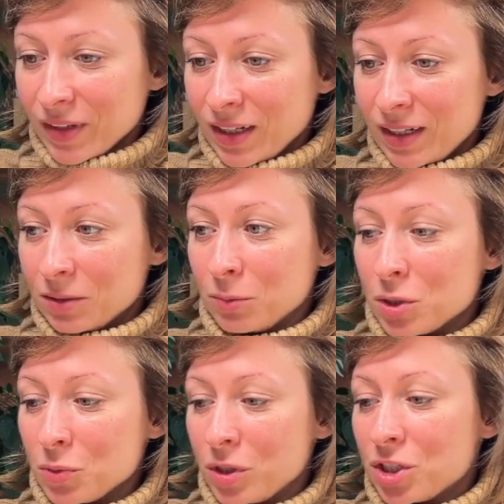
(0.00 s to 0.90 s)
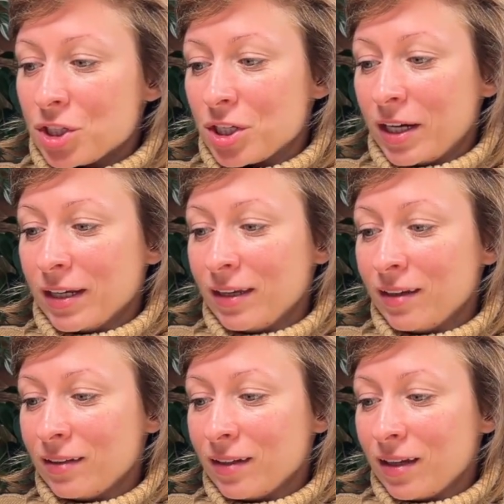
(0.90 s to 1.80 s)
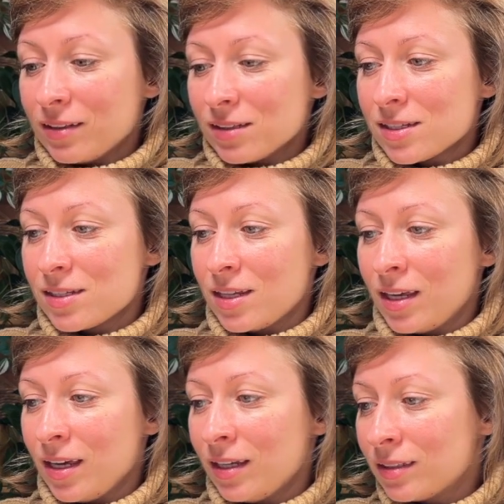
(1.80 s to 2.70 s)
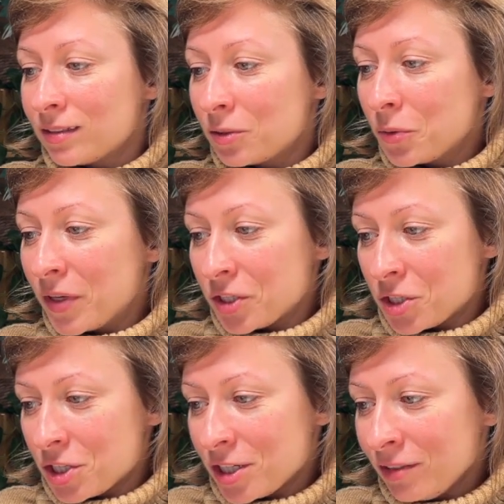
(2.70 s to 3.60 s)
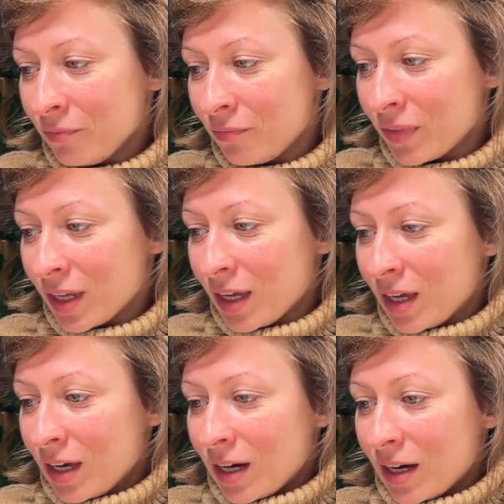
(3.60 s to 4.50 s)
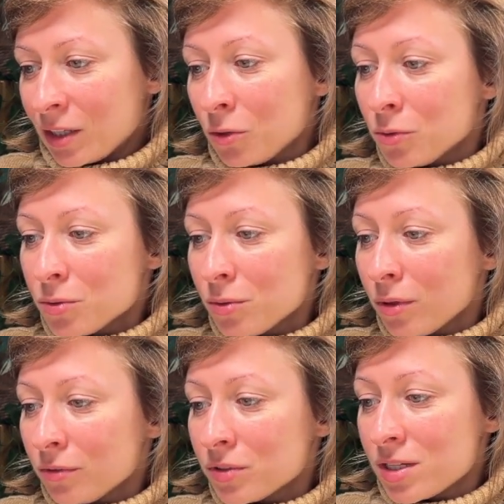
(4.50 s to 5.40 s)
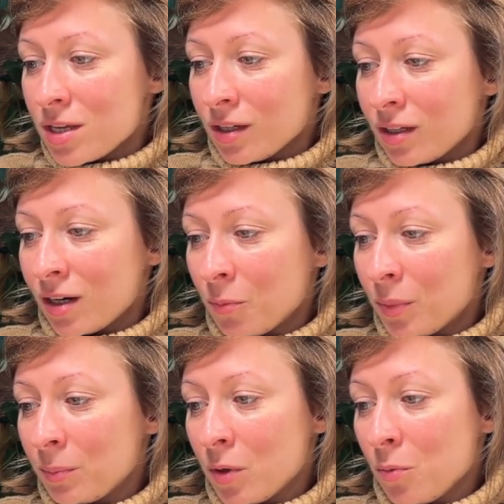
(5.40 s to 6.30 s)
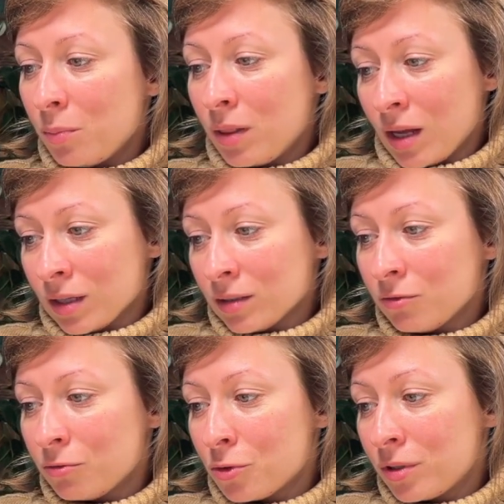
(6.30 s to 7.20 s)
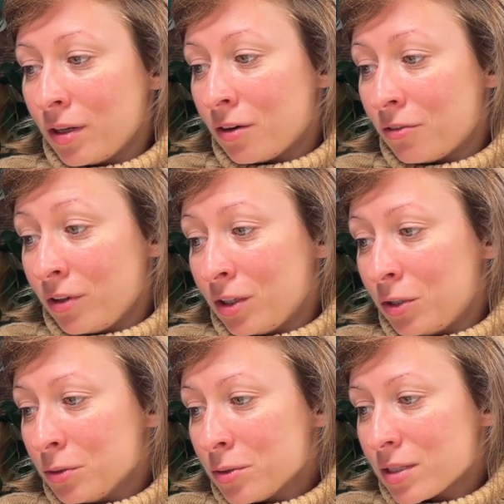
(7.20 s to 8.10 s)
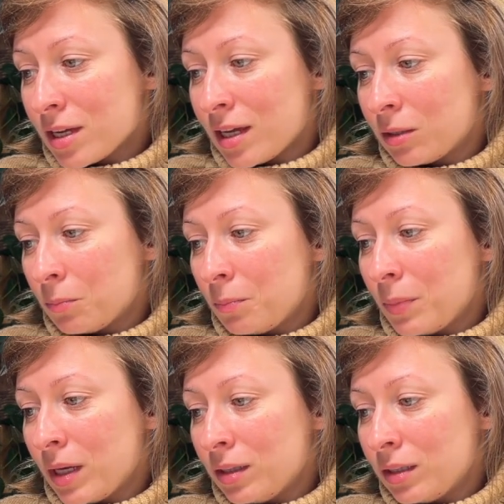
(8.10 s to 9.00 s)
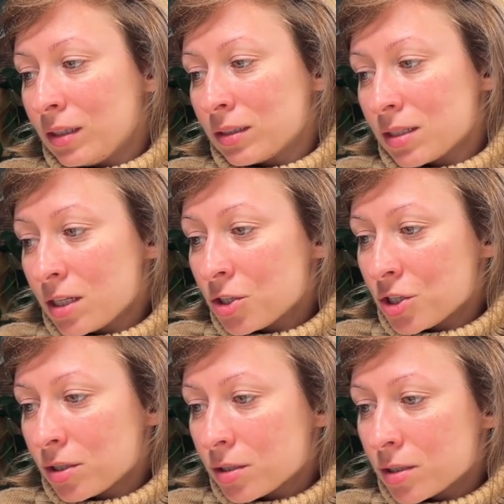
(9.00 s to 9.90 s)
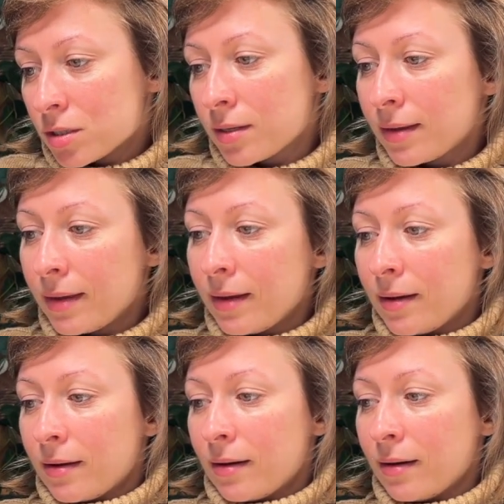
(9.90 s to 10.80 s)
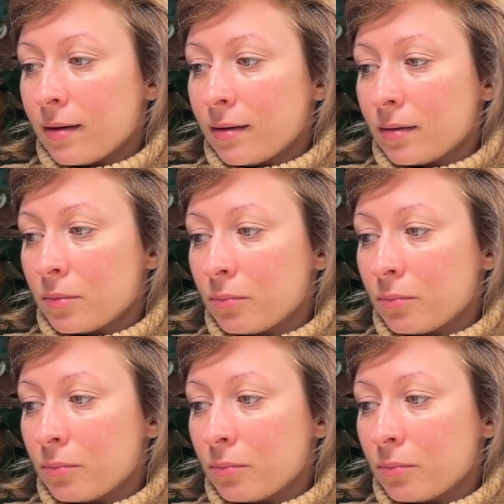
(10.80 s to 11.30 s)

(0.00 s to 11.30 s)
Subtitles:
Let me switch again and see another question. I also love seeing how people plan for their videos and painting sessions. How